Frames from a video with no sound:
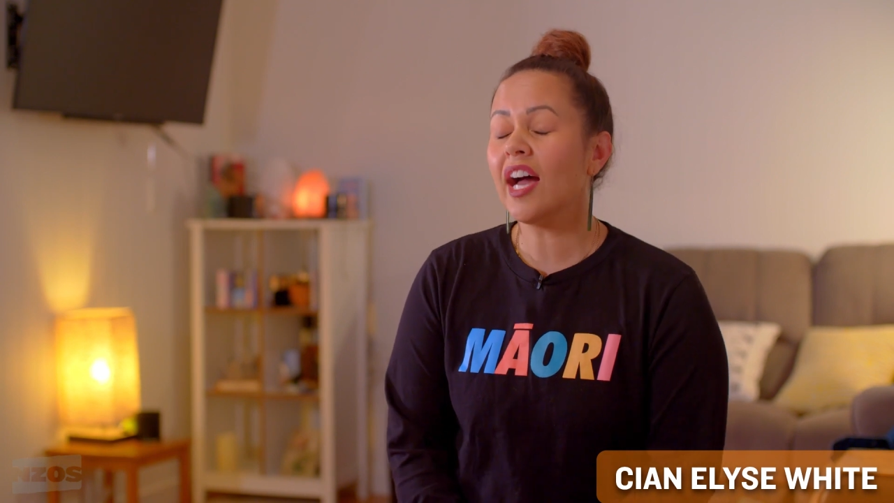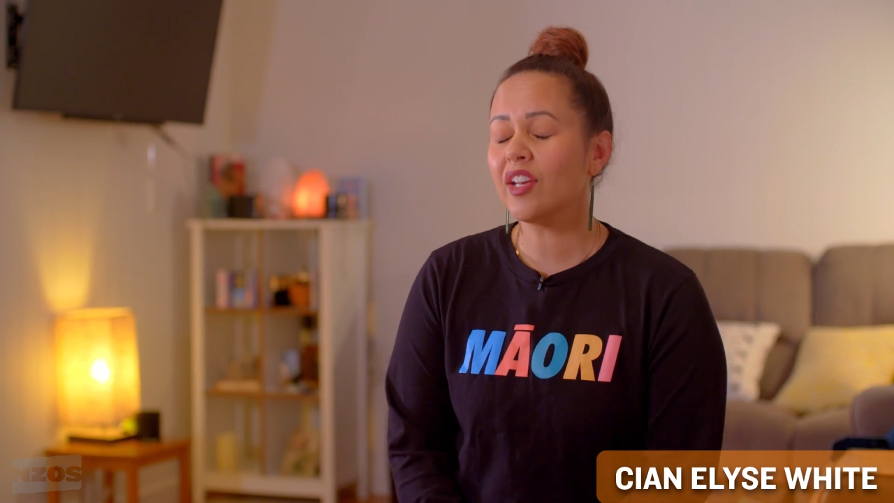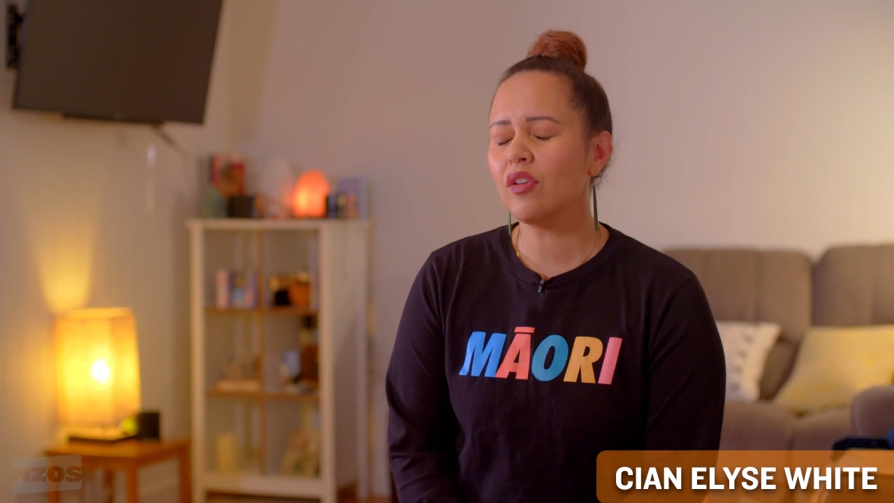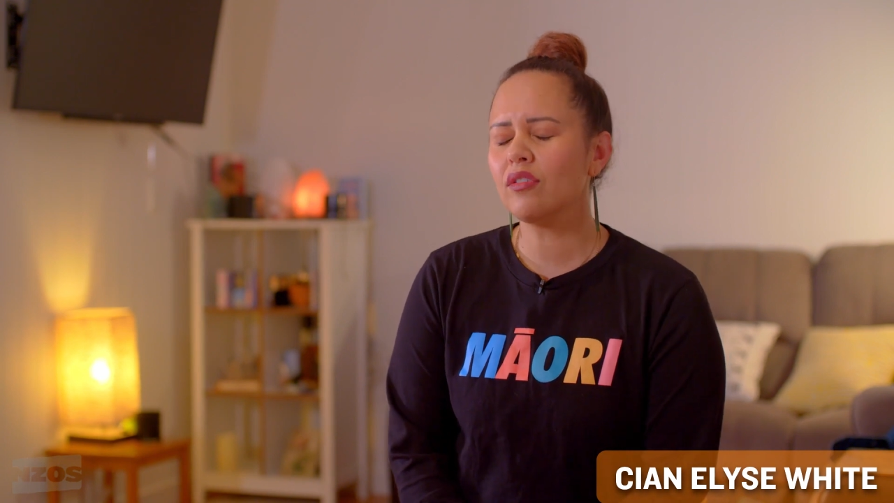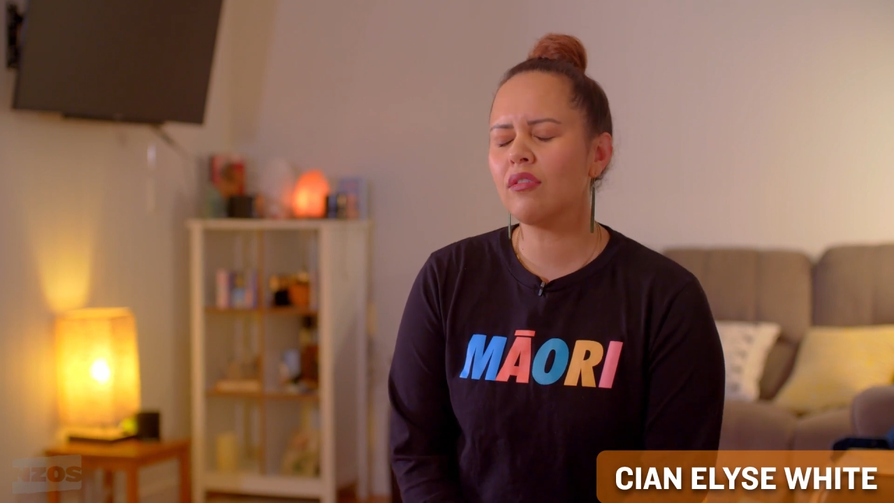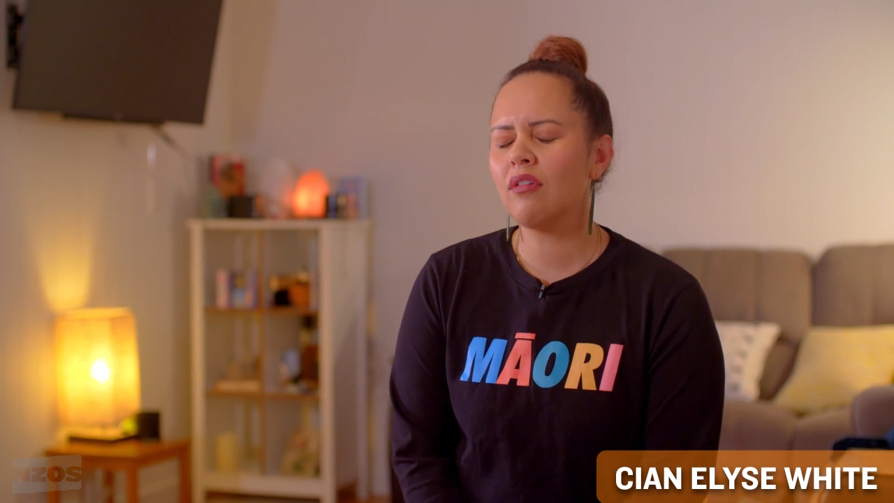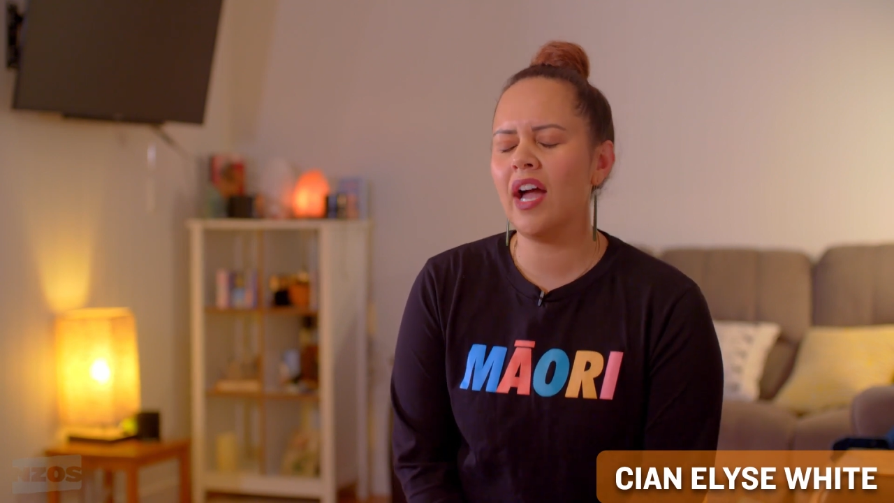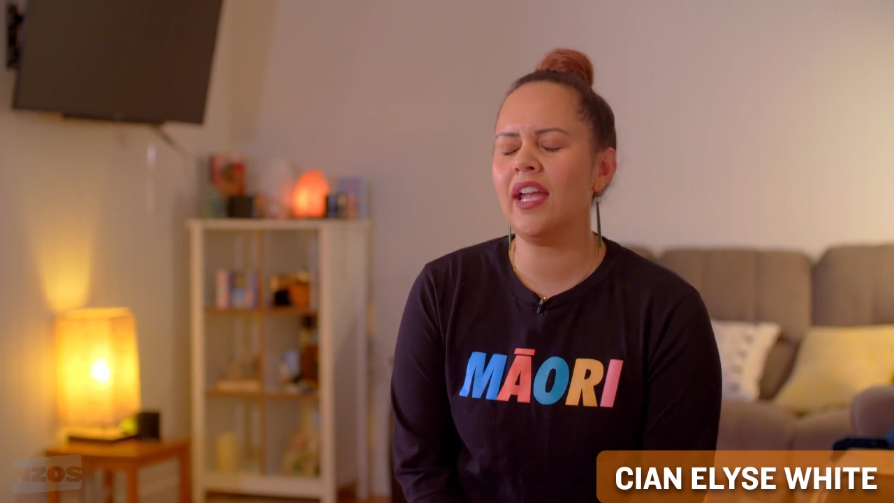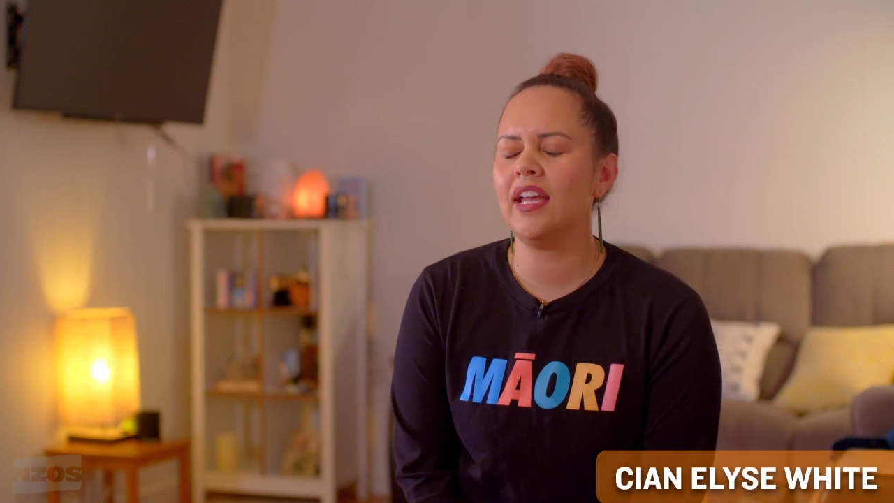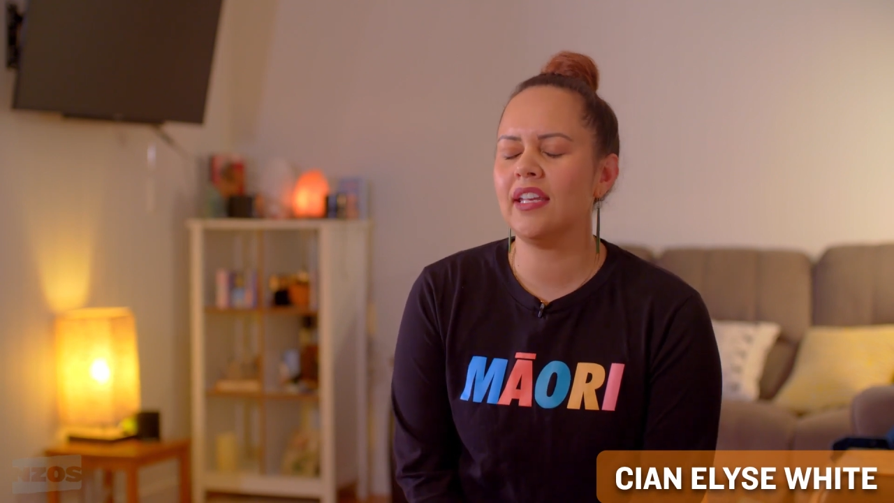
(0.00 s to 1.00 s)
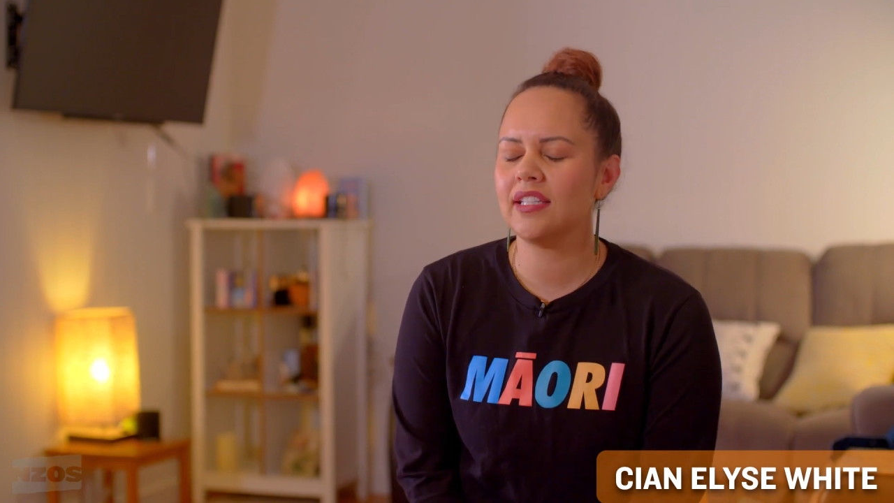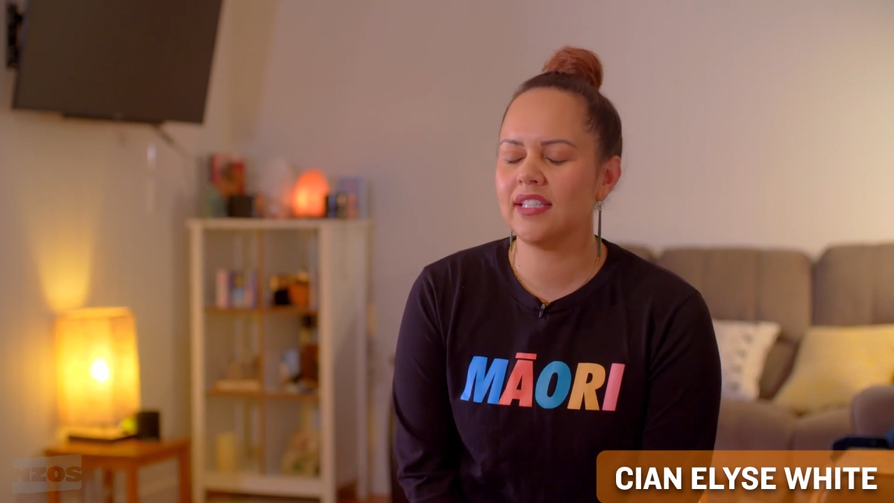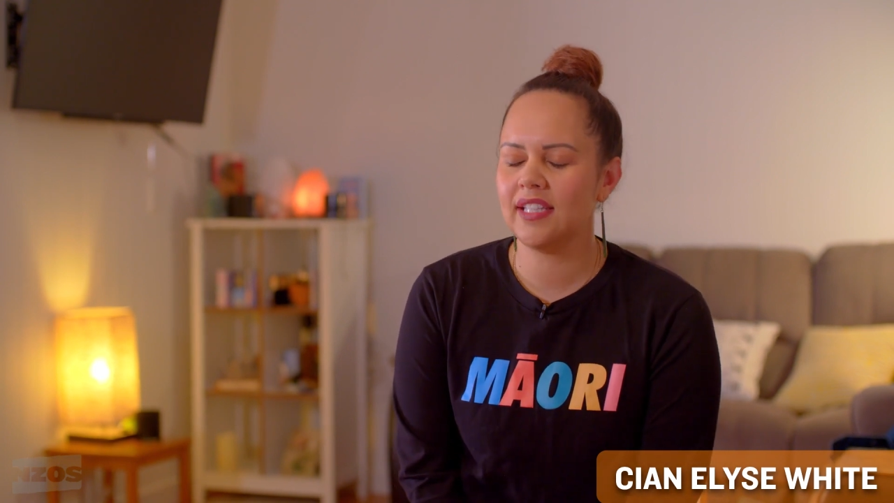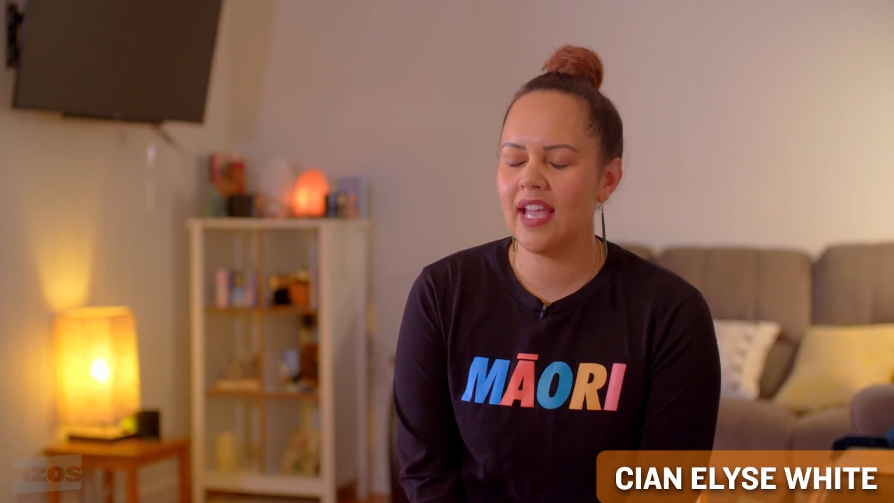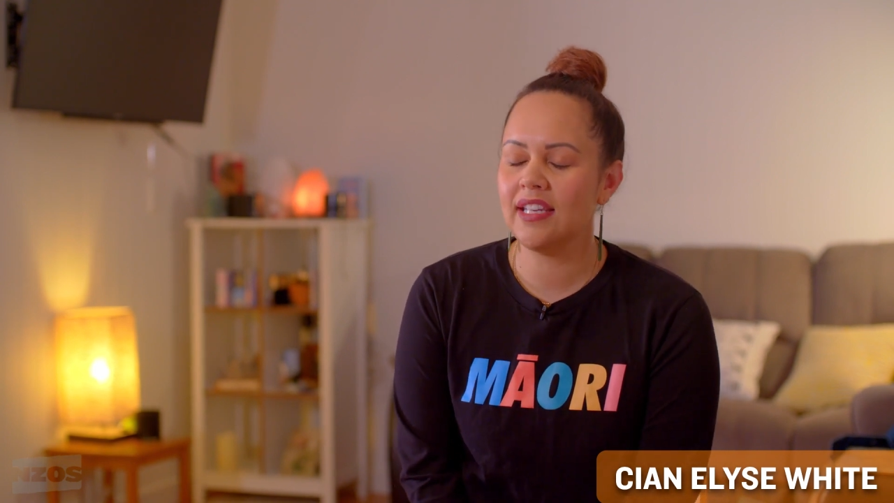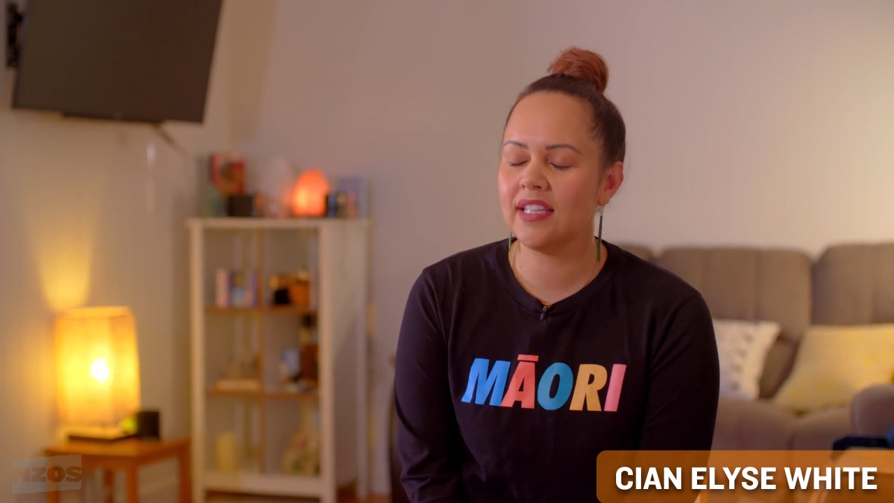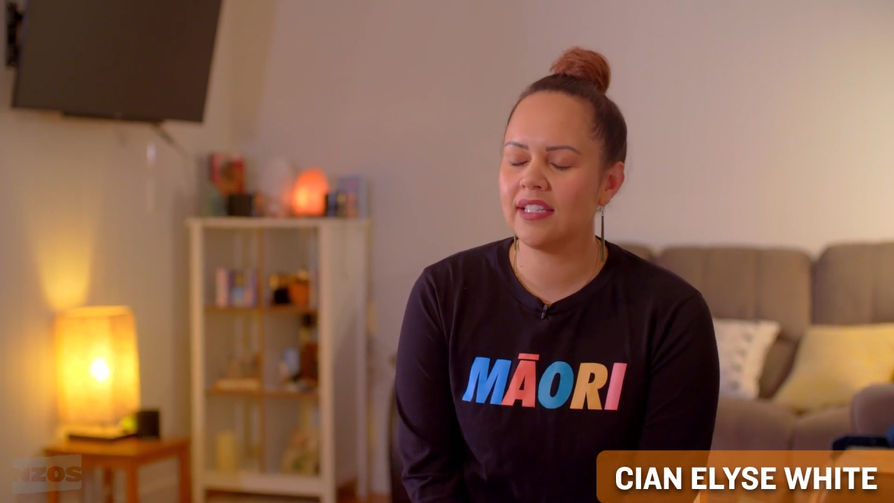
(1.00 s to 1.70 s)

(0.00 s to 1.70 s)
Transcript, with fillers: I don't quite understand